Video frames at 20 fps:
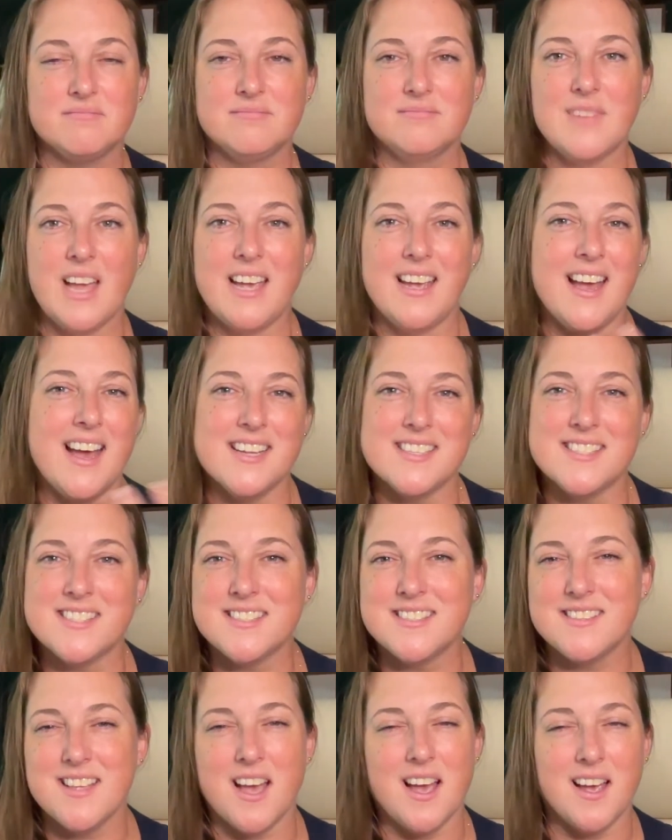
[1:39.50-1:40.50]
I guess.
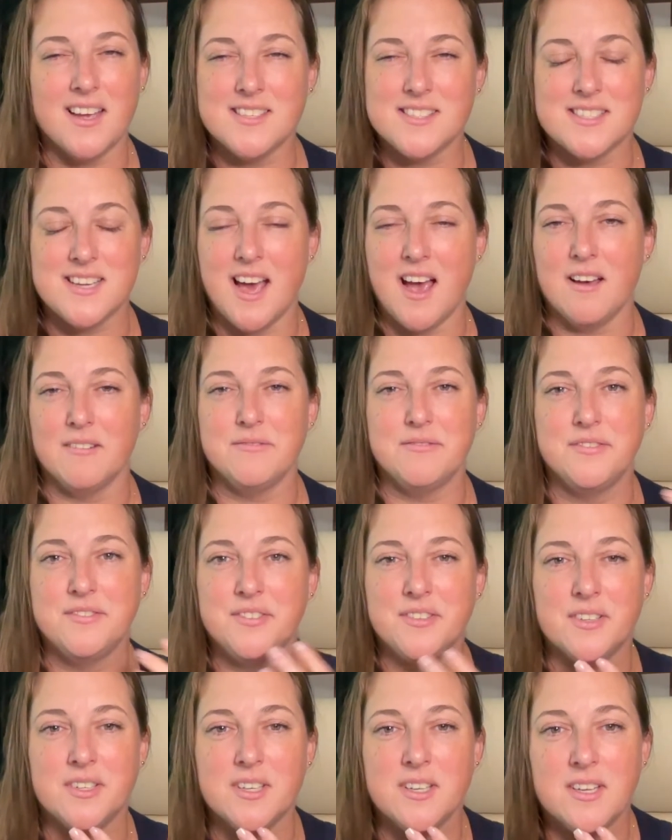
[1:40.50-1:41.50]
Hi,
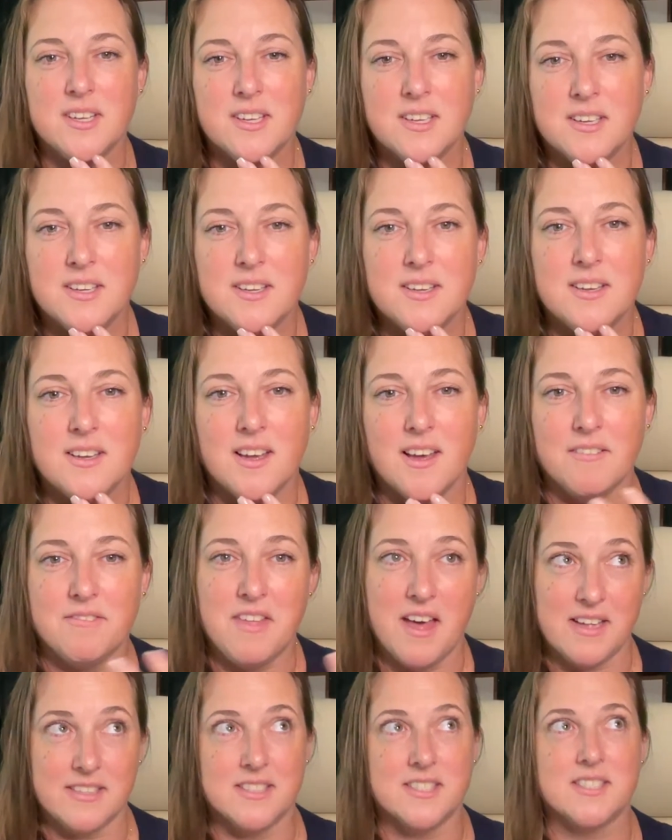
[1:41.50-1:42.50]
Steph. If
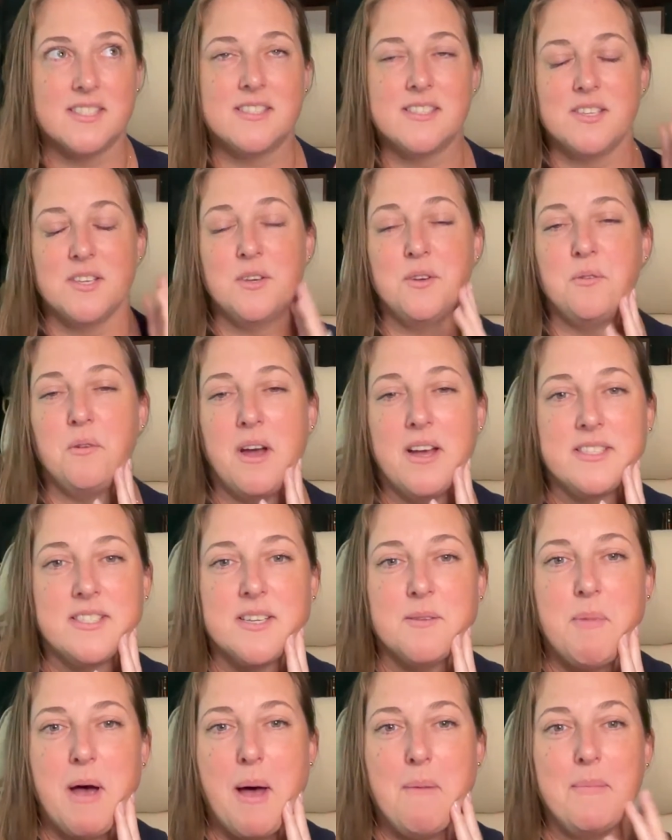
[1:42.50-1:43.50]
that's who has
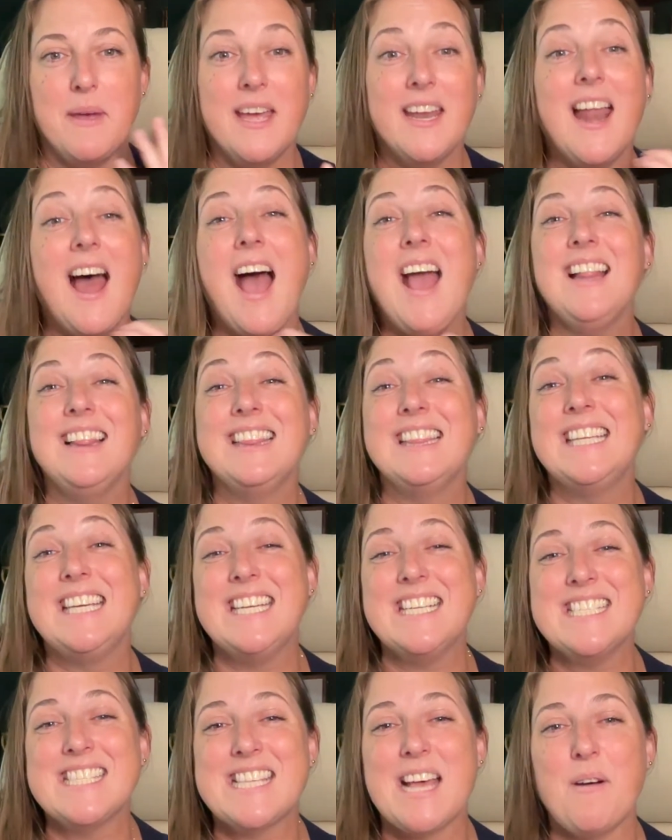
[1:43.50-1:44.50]
to pop in. Hi,
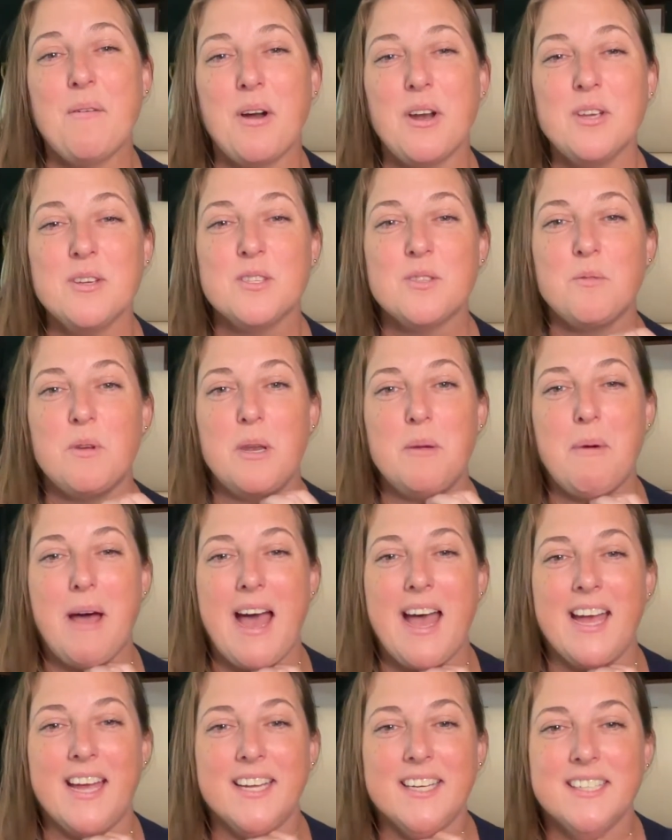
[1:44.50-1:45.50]
Lise. How are you, sweetie
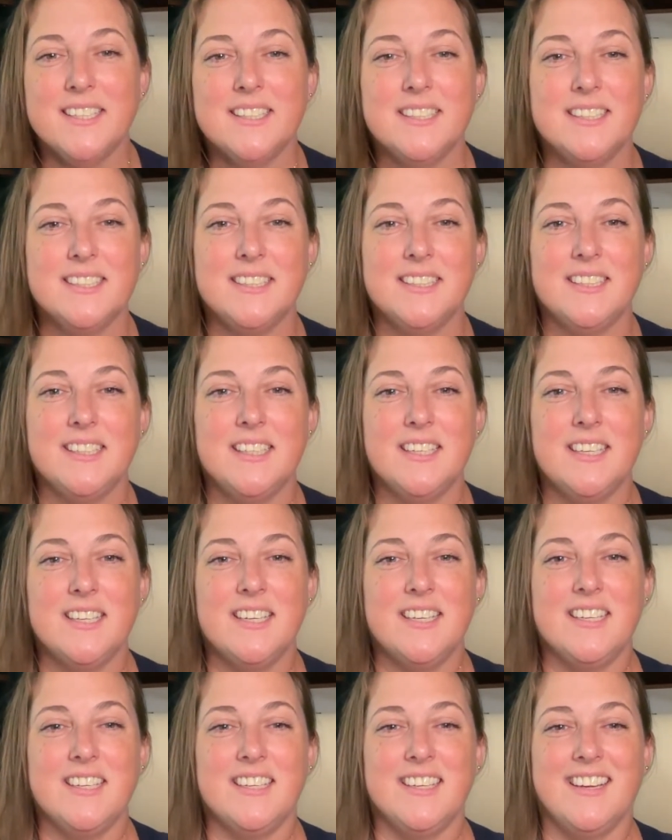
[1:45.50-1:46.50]
pie?
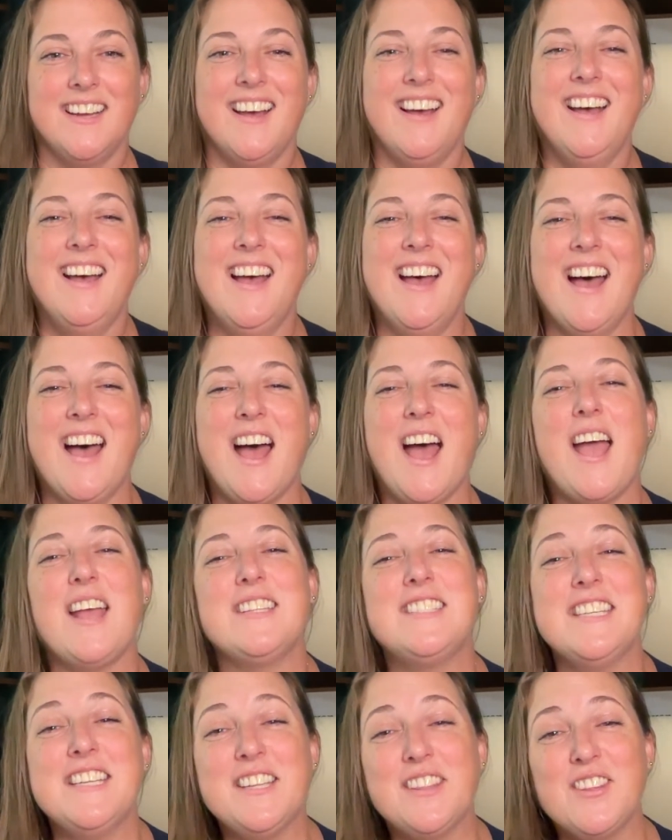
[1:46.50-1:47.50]
I
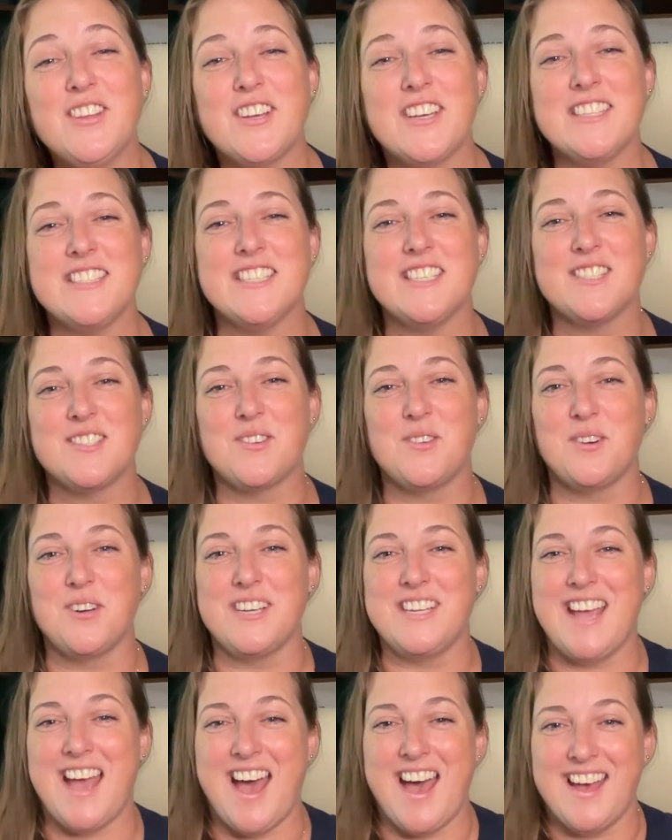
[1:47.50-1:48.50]
didn't look at Discord
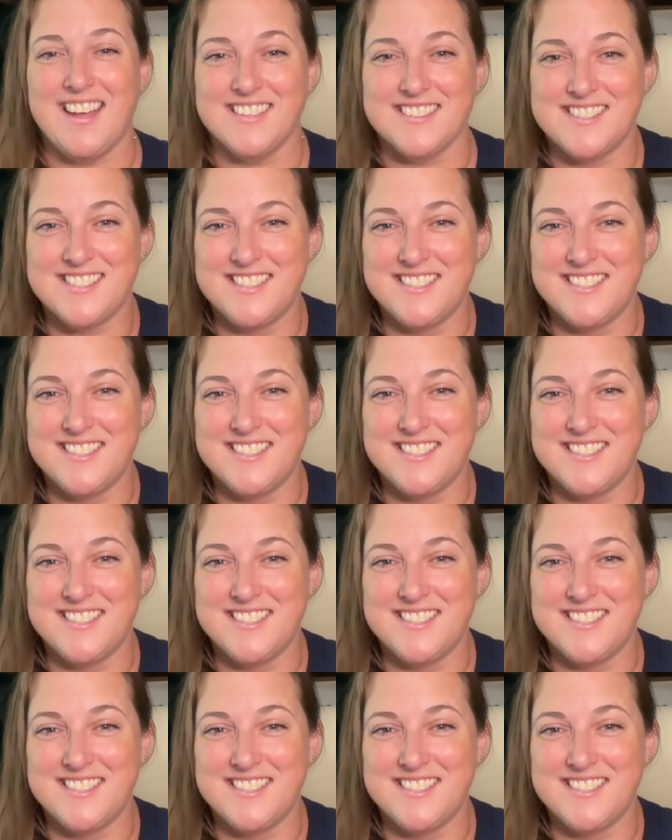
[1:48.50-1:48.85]
yet.